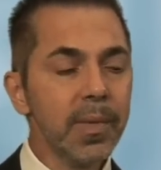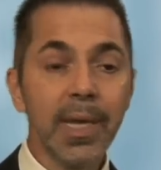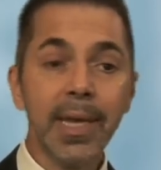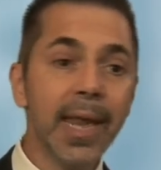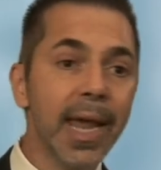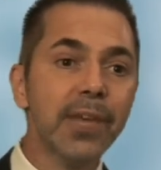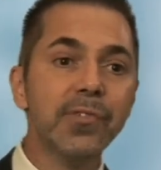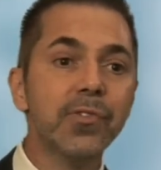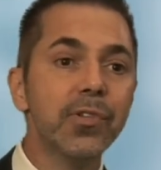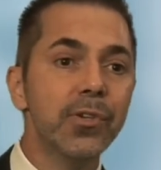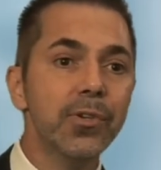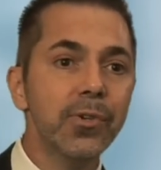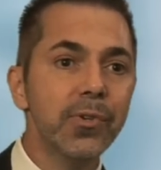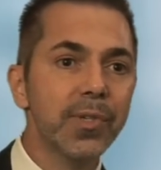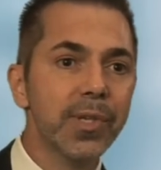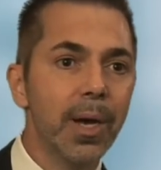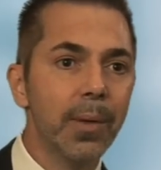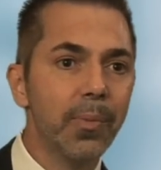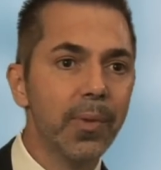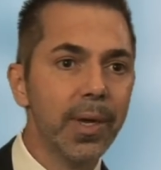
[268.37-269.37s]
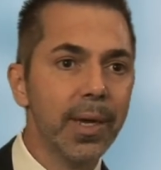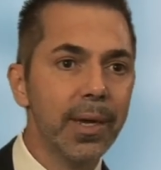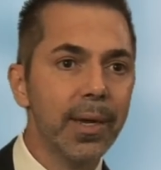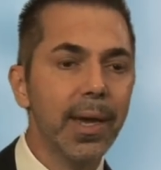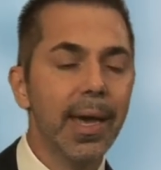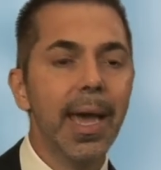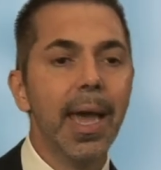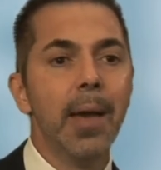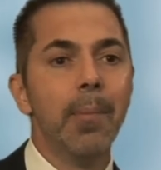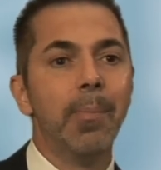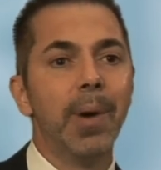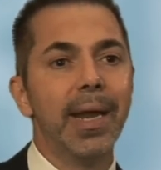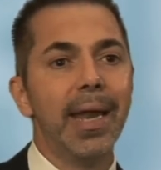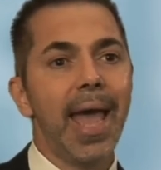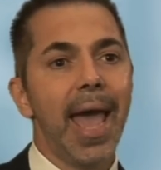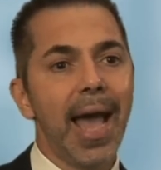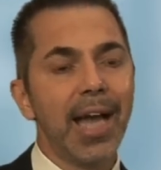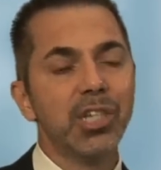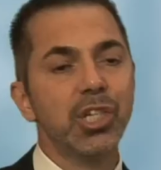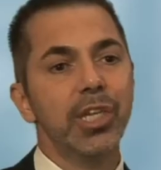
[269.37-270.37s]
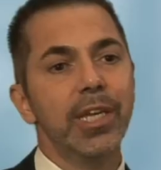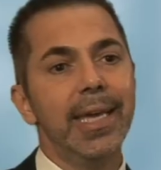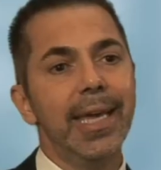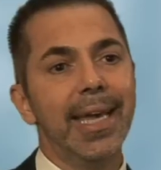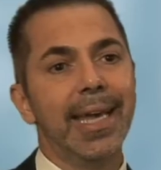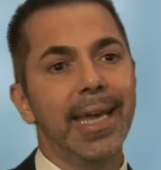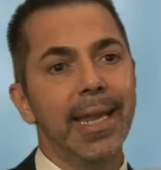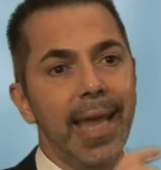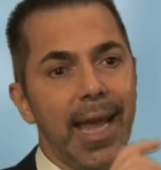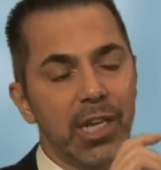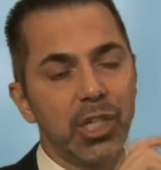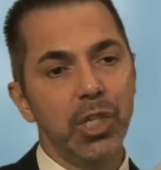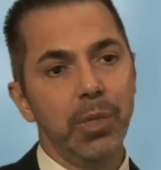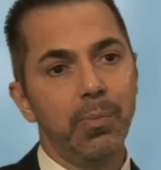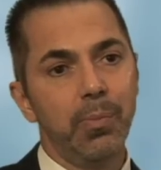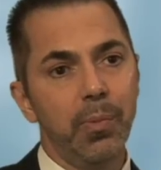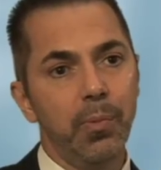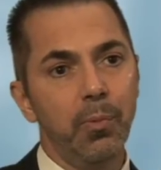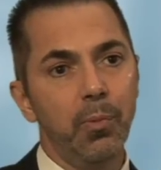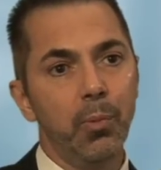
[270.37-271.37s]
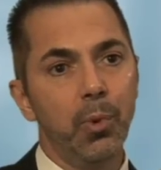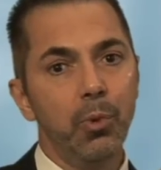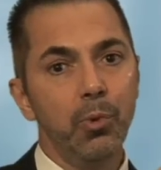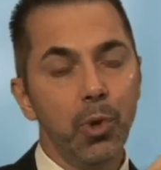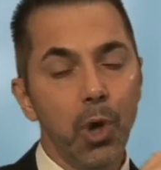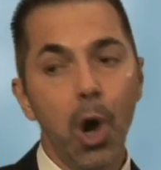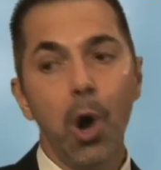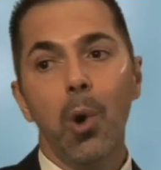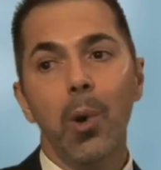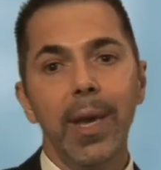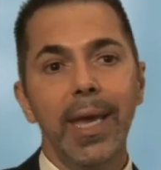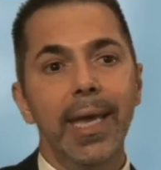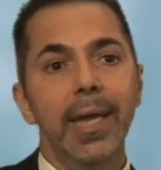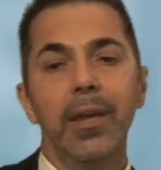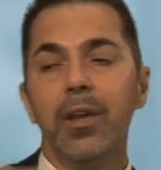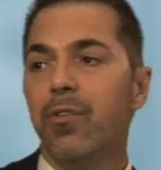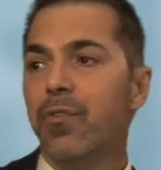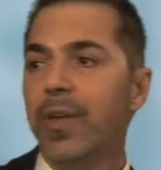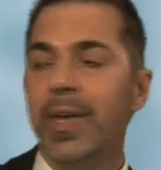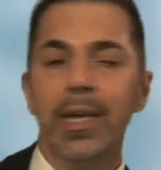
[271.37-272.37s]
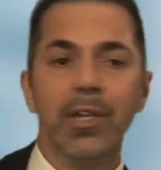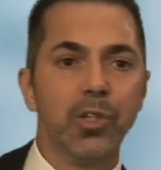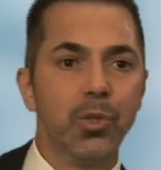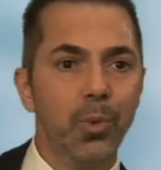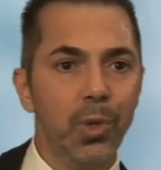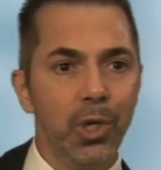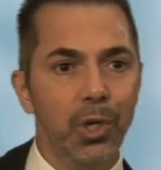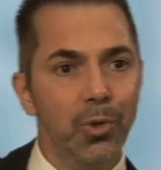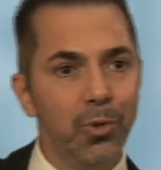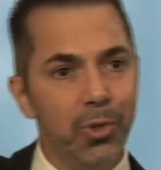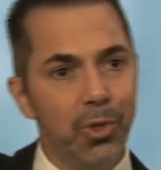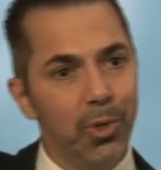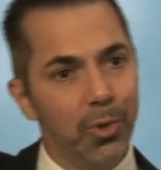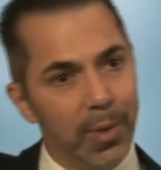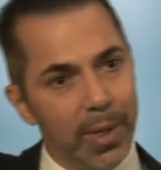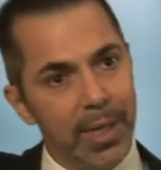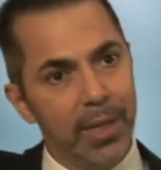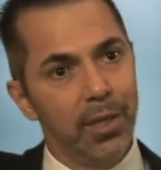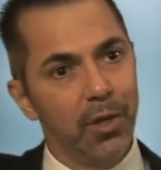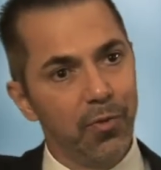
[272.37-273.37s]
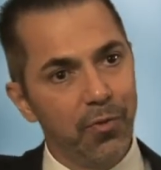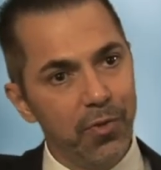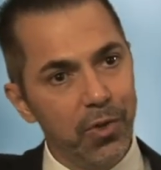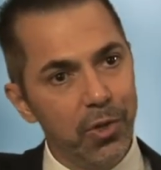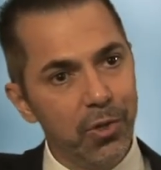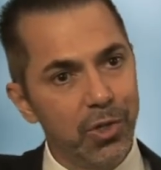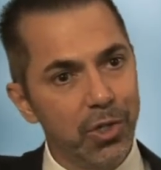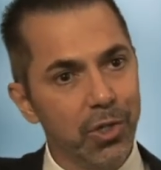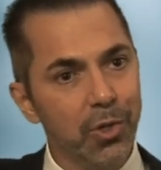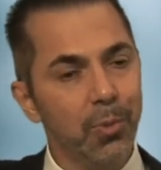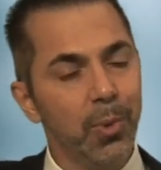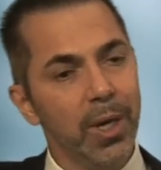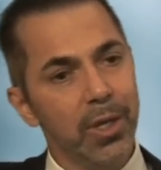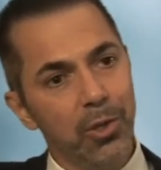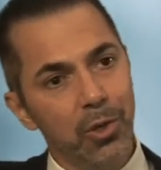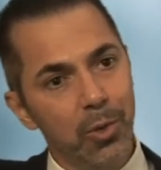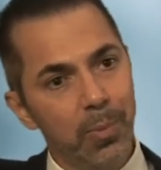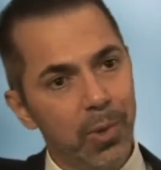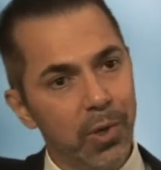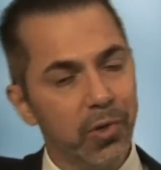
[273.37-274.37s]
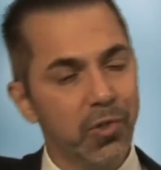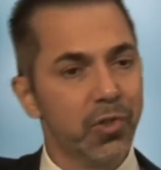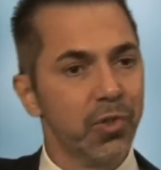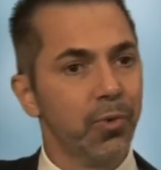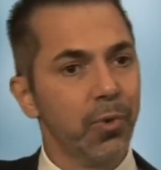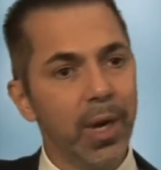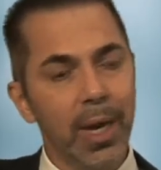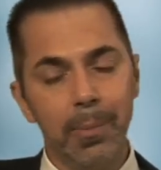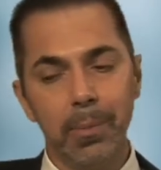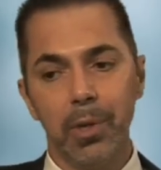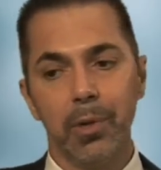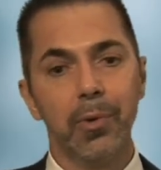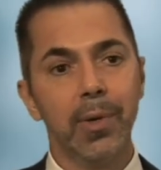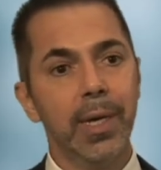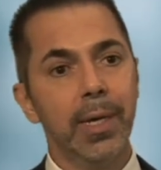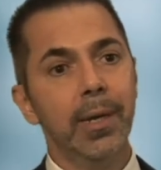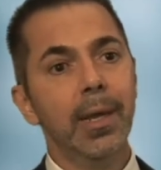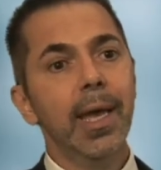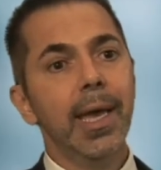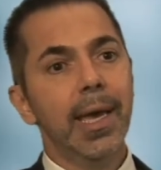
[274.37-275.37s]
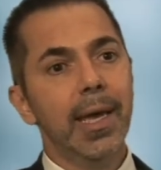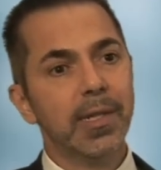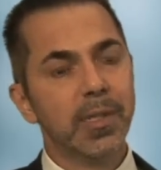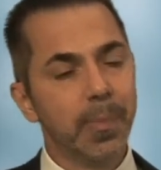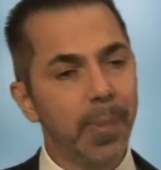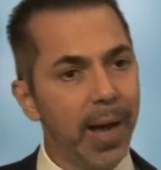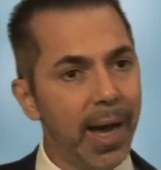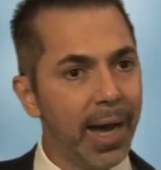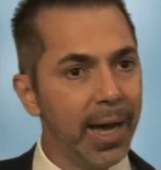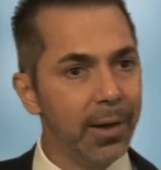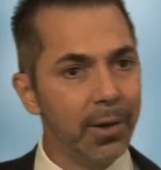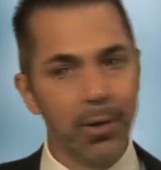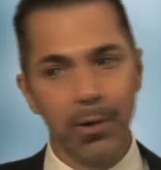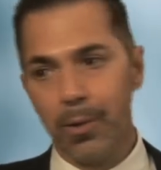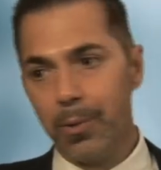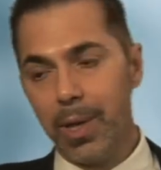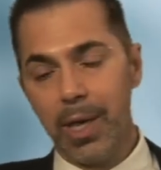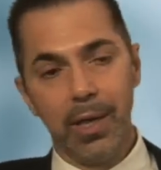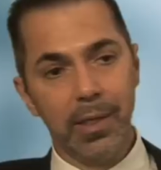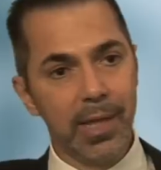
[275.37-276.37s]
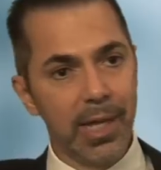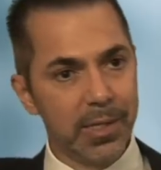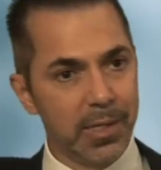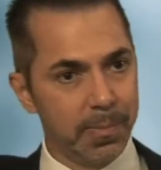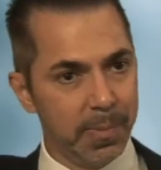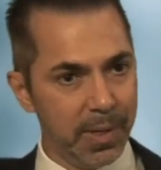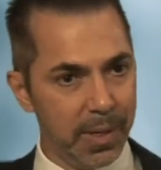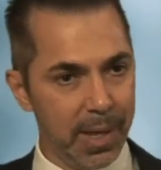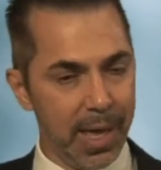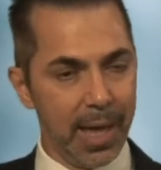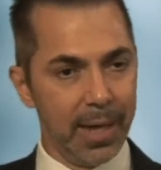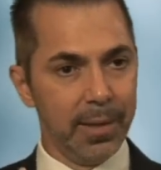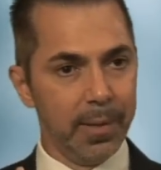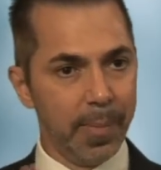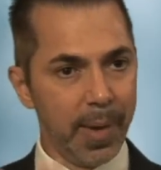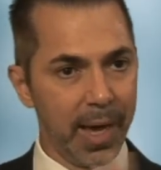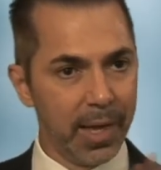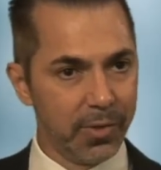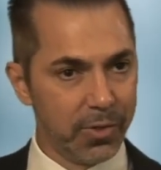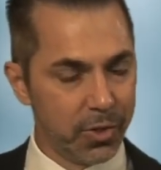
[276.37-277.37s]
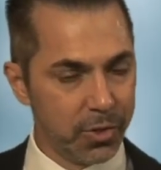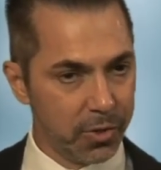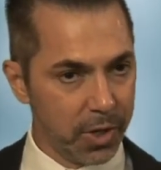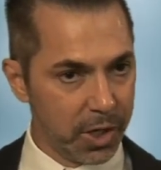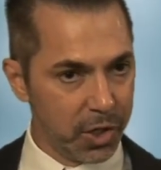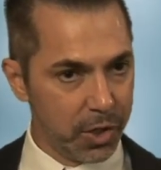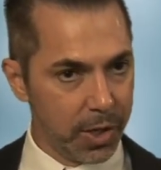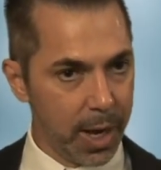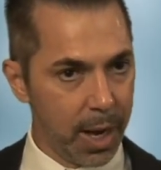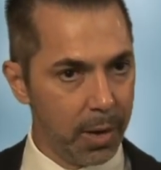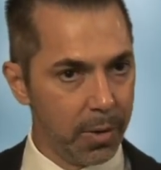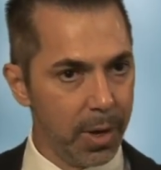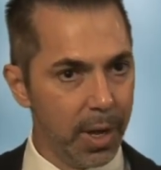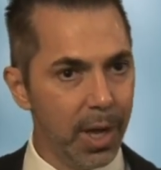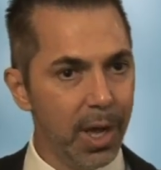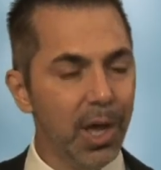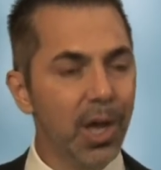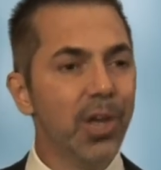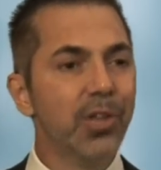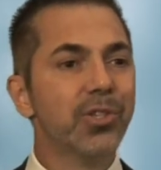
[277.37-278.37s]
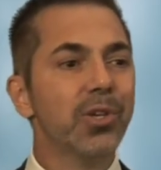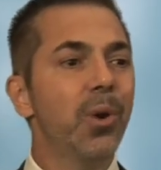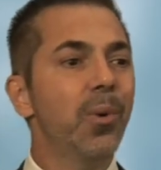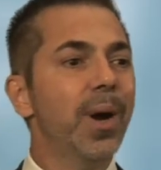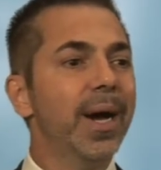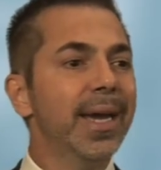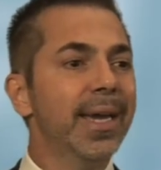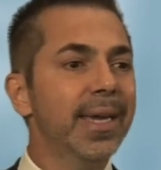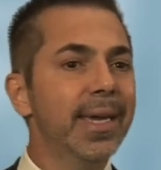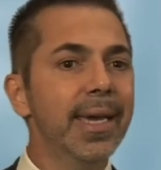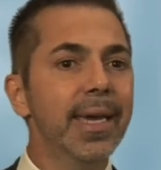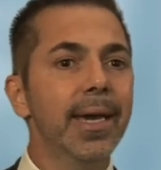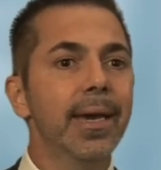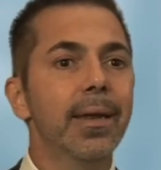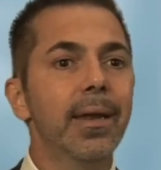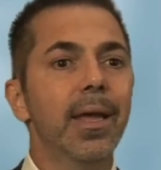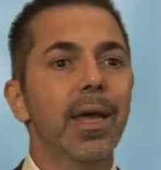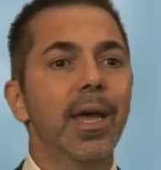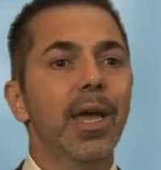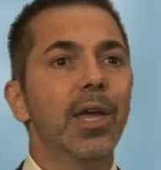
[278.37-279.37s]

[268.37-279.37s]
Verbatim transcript: has to do something, but actually it can actually will know in advance what you do in the future, whether you put a scrambler in its partner that's been, had the path stretched out. So again,